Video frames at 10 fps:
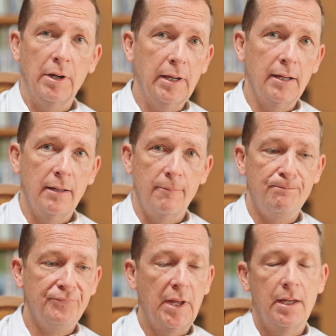
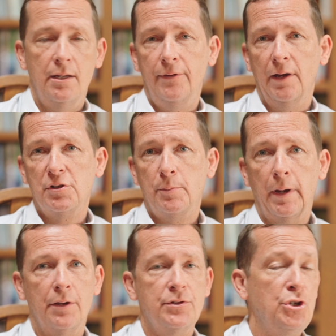income. If you have a
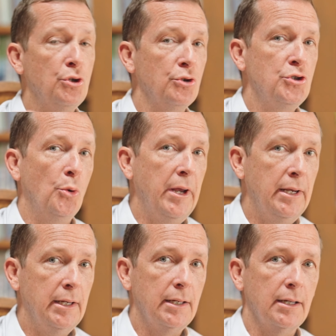spouse, your
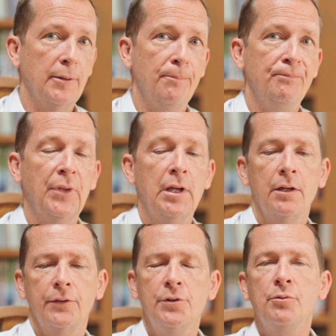joint income.
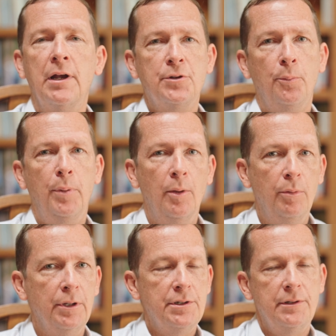Those rates are
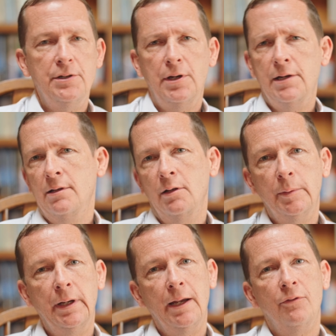published. They change a little
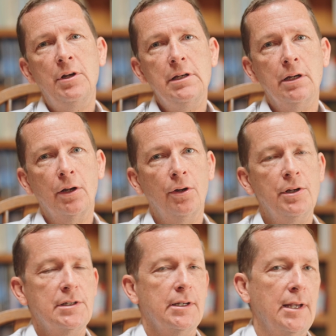bit every year.
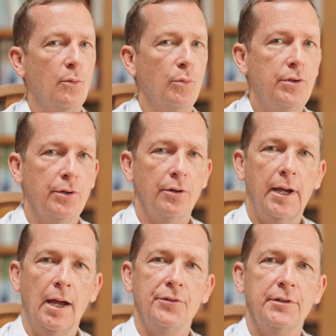You sit down with your
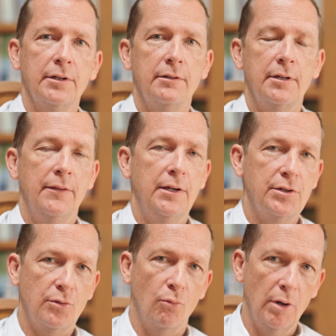accountant and they
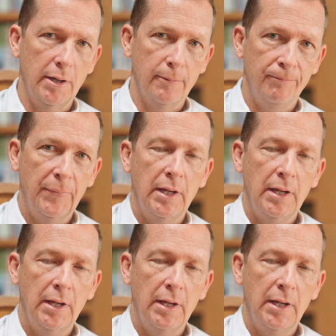just run them.